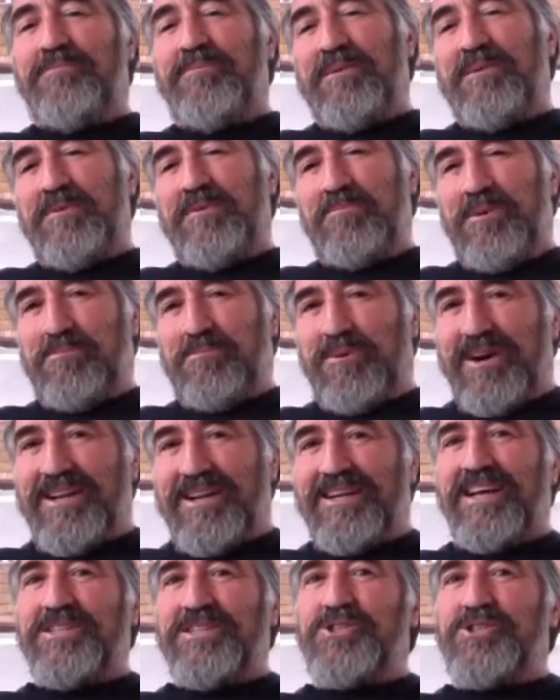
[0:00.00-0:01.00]
Then maybe
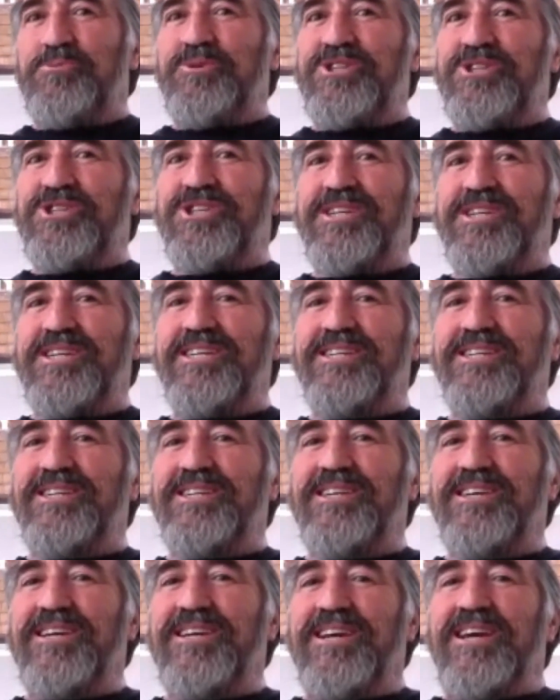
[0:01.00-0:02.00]
people got an answer
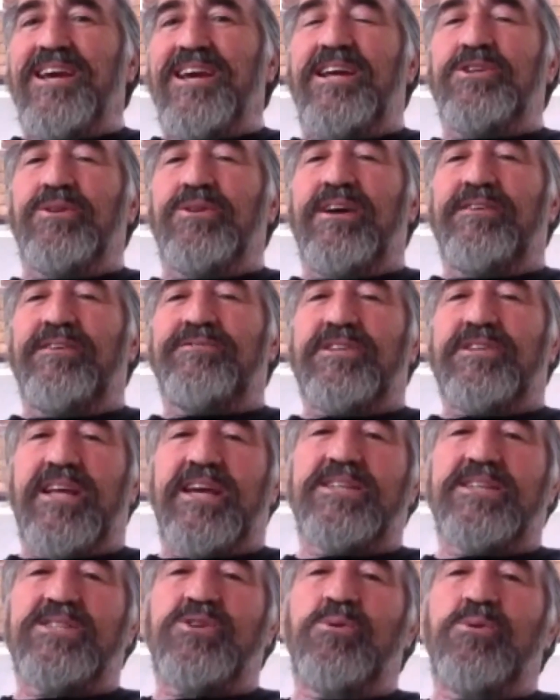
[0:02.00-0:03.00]
machine and you left
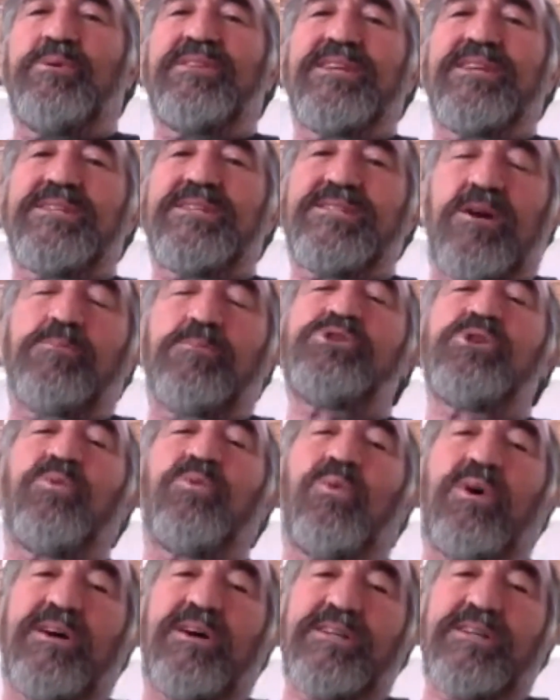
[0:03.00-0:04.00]
an answer, but the
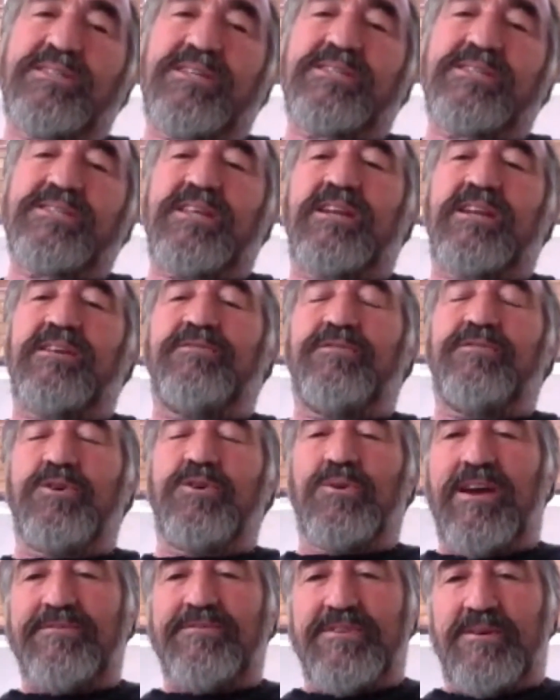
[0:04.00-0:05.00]
assumption is that if
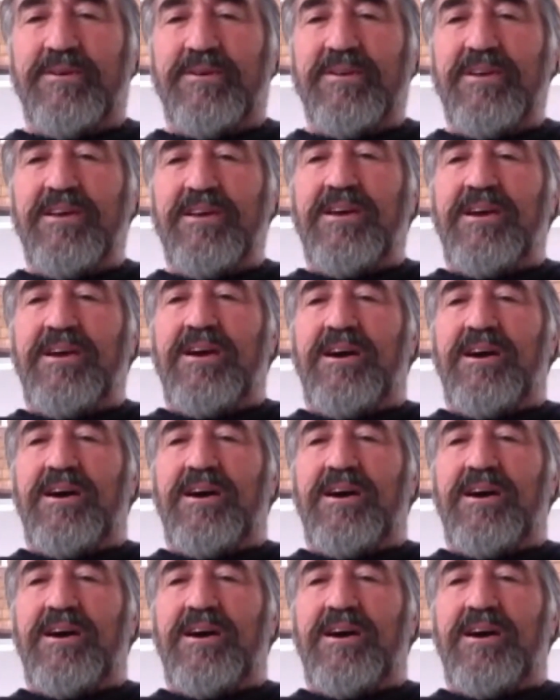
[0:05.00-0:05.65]
you left a